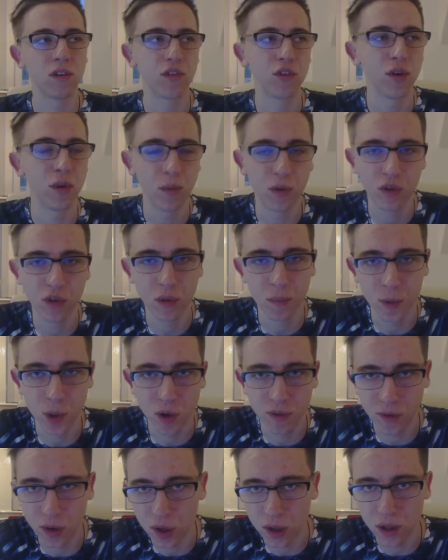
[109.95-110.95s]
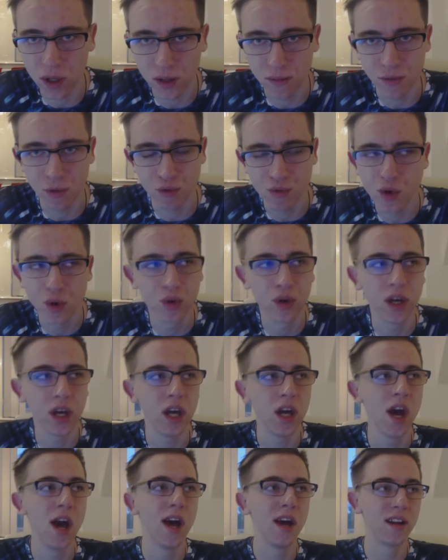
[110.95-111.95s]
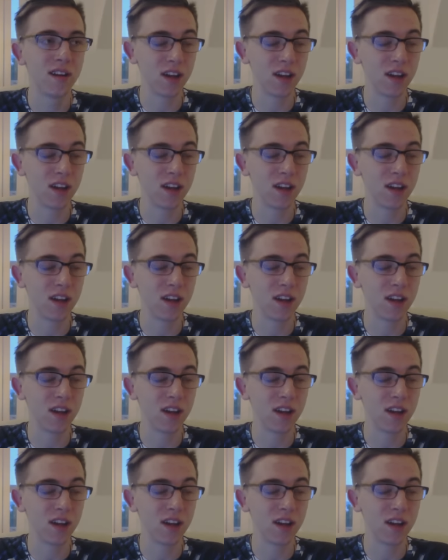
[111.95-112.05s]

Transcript: so he was subbed off early for Rooney.